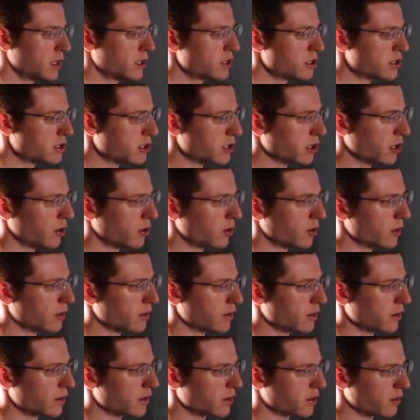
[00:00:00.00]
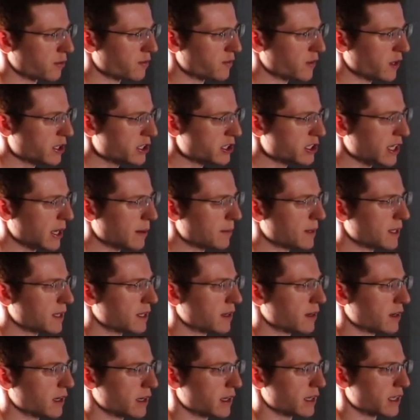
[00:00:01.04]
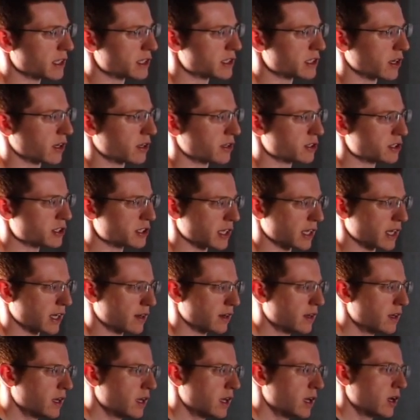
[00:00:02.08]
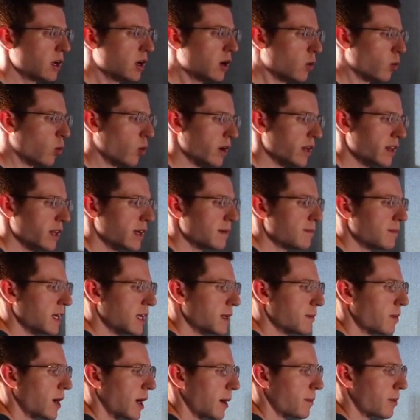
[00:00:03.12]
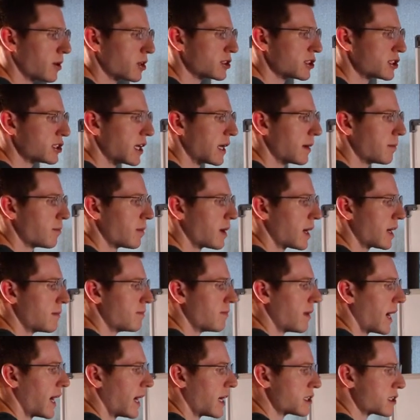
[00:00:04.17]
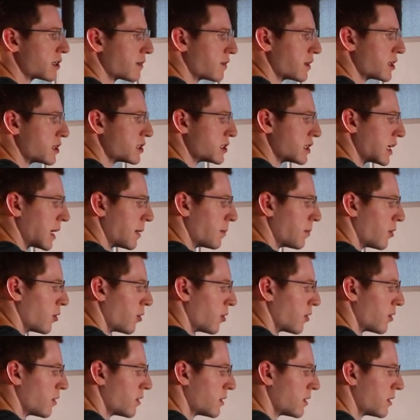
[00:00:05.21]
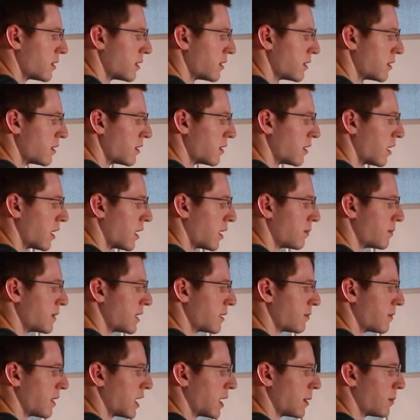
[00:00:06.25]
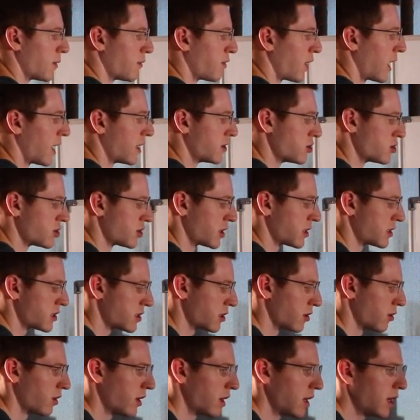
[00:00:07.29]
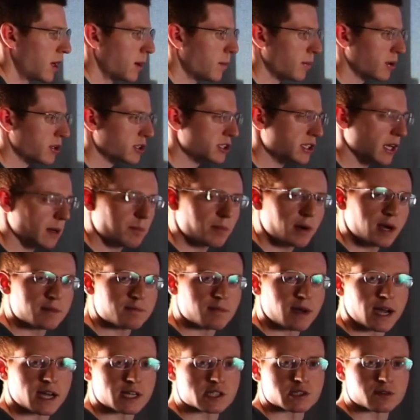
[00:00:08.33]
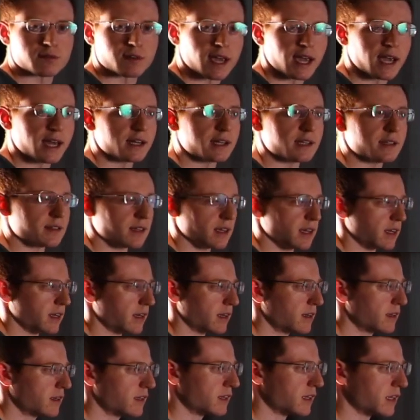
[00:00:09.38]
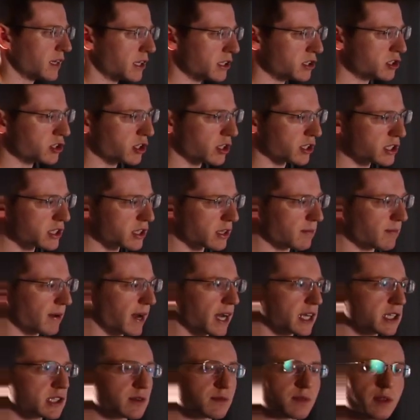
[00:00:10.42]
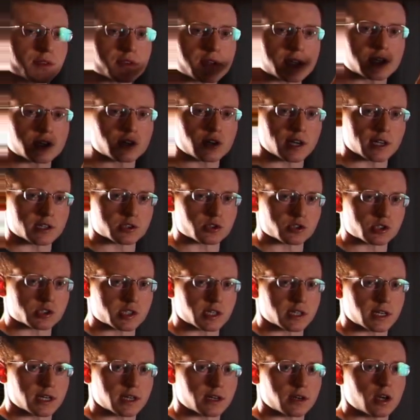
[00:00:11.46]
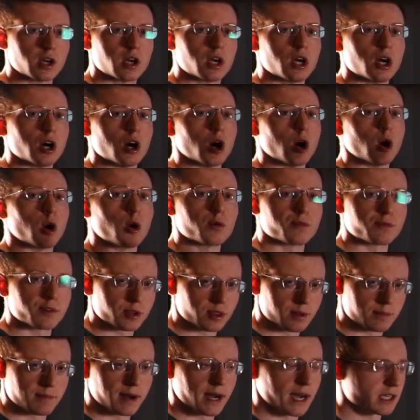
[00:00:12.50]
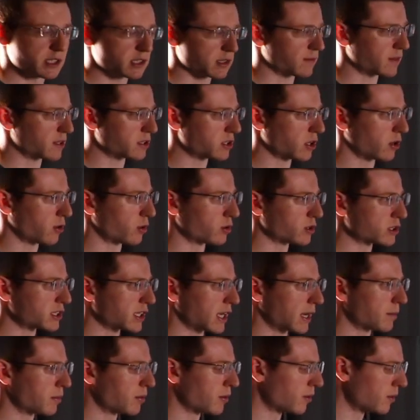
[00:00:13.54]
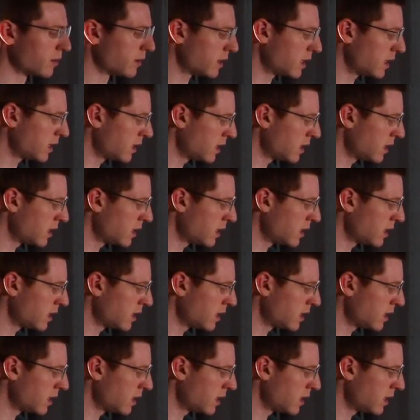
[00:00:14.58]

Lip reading: So the first step here is to understand what do they mean by percent by mass of the sample being made up of hydrogen. So percent by mass of anything is just the mass of the thing you're interested in over the mass of the total sample.